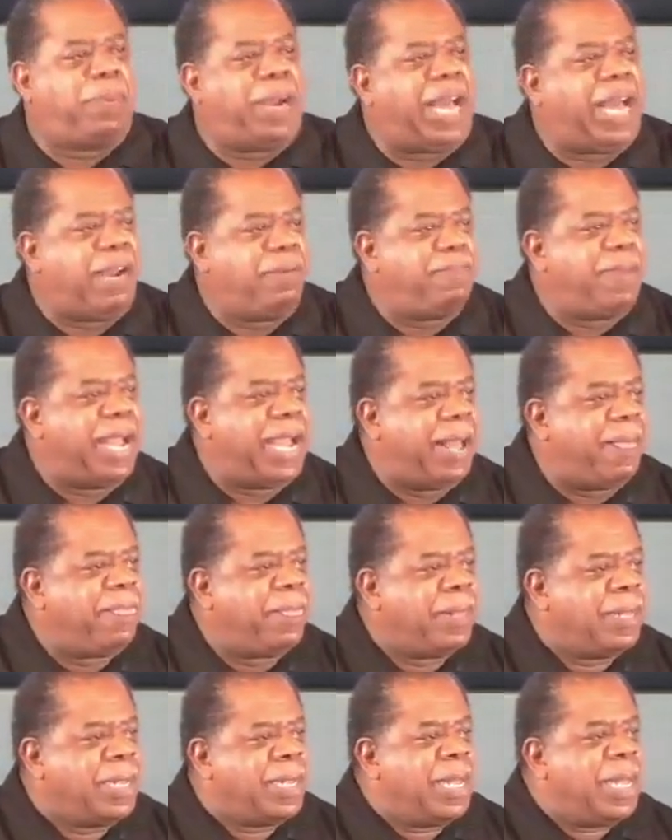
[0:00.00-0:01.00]
the blind
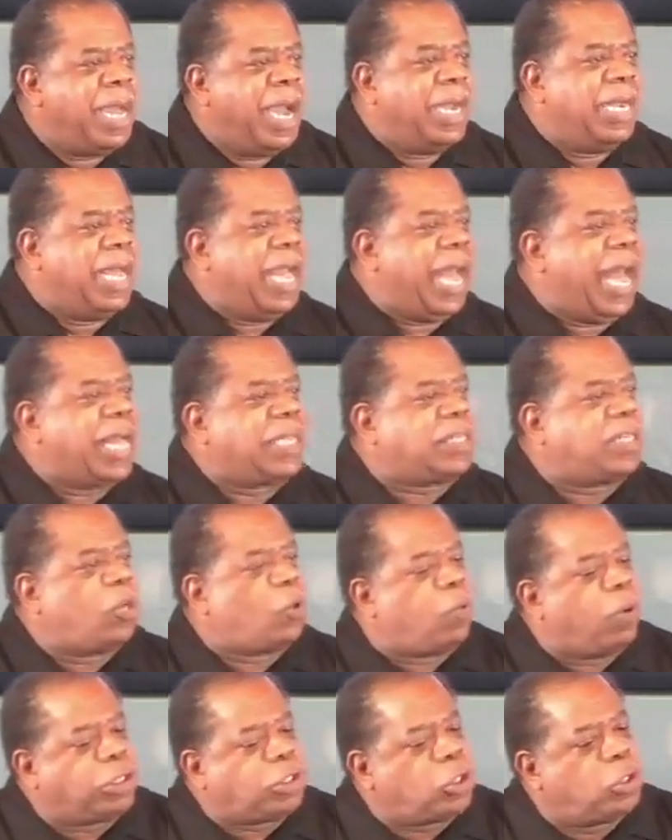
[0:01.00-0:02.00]
man, and they asked
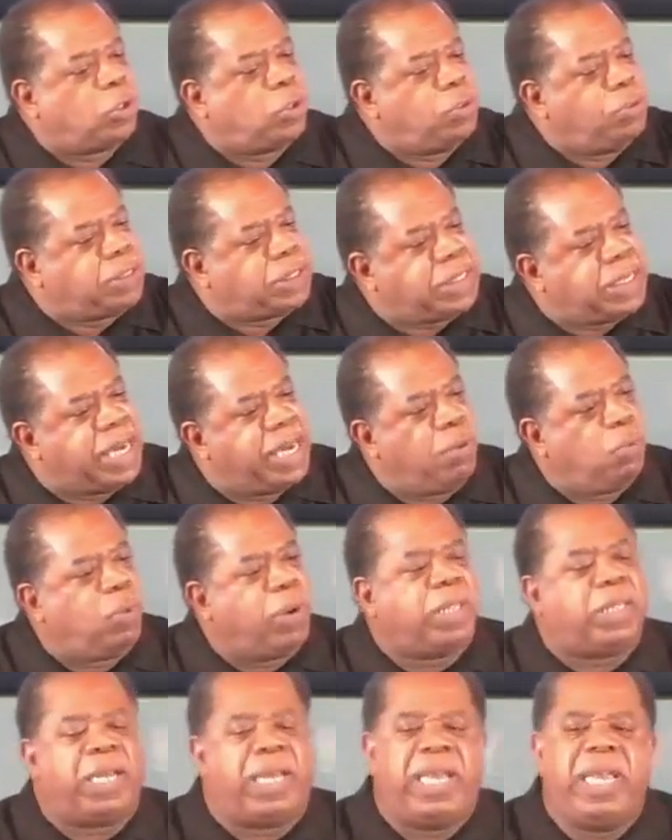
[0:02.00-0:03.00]
the question, who sinned,
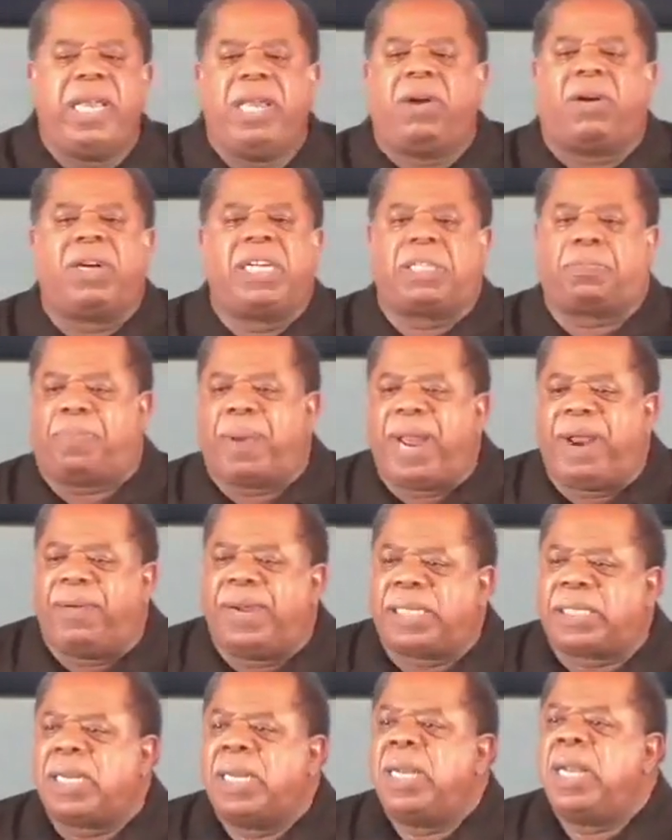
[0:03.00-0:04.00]
whether he or his
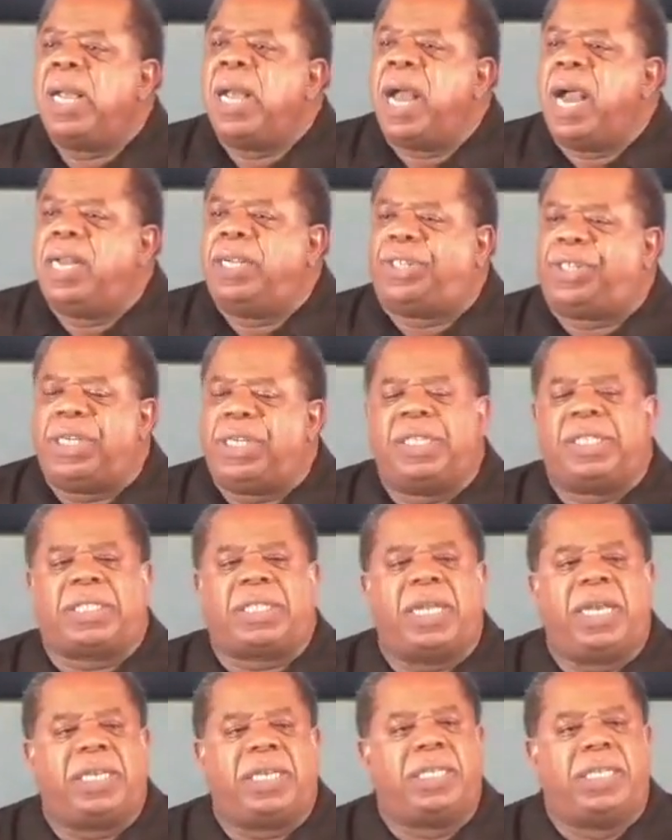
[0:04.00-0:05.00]
parents? And
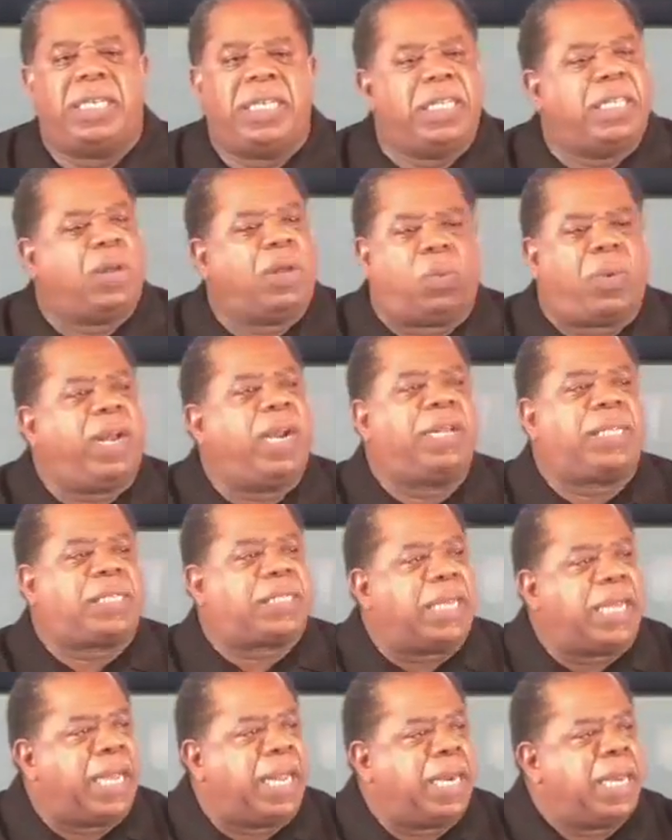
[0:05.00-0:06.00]
Jesus says, neither one has
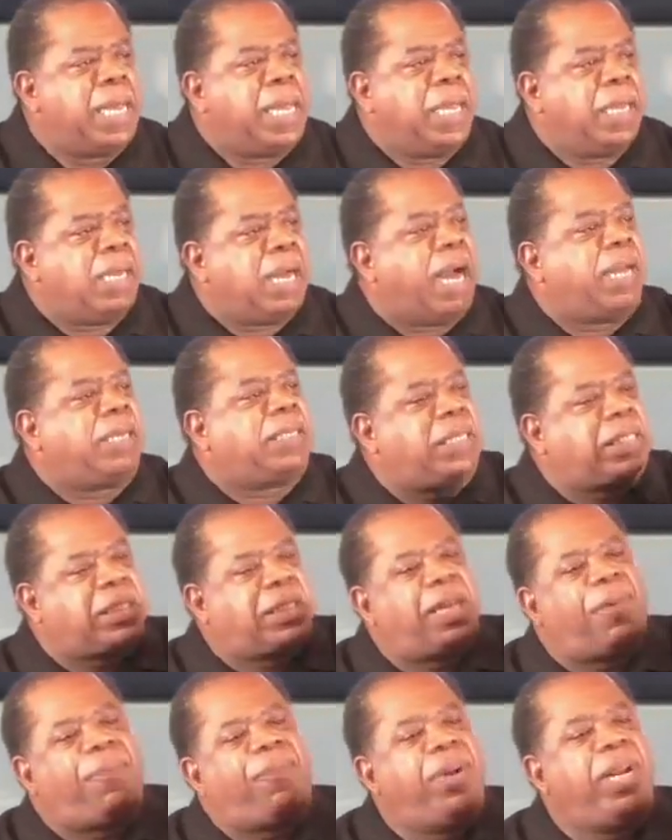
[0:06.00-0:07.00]
sinned. God
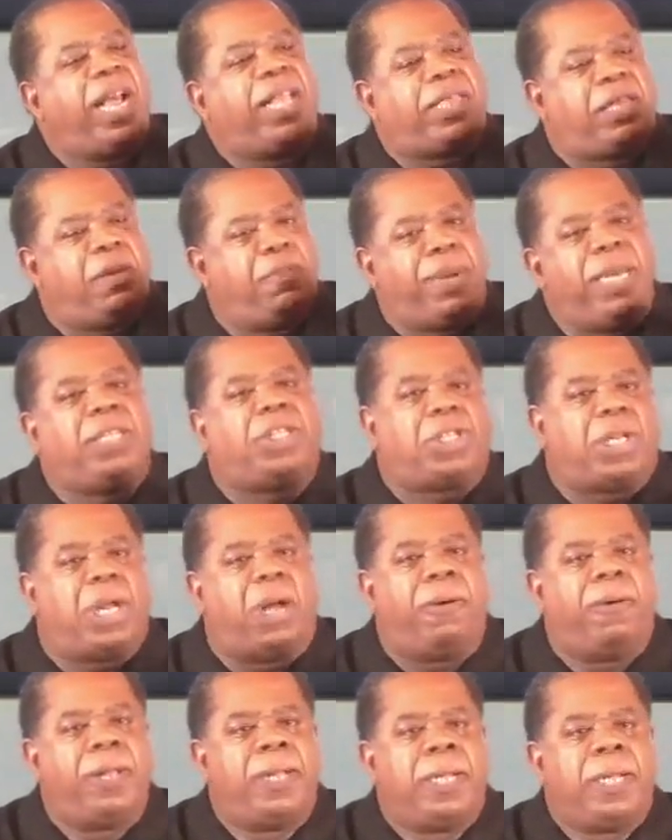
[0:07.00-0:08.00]
just suffered that to be
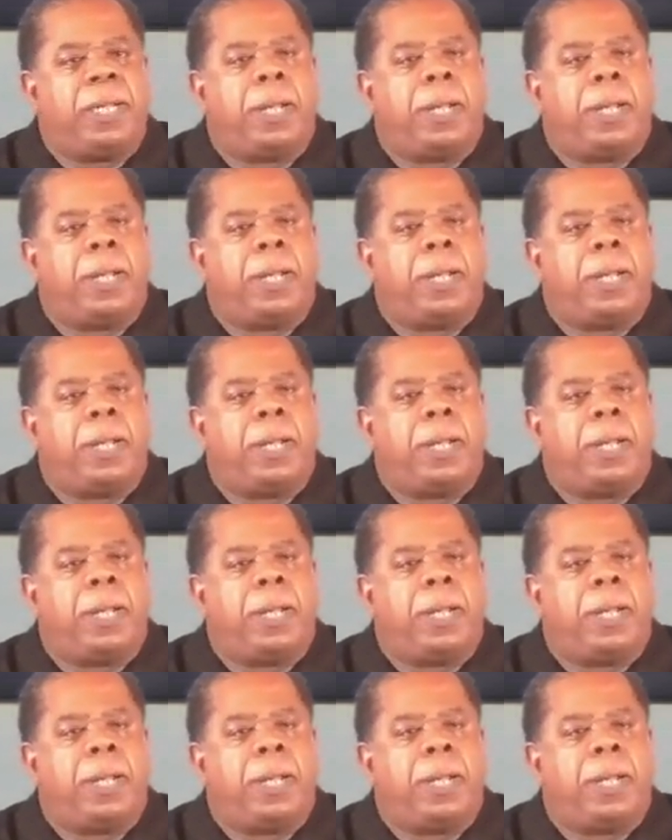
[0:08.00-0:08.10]
so.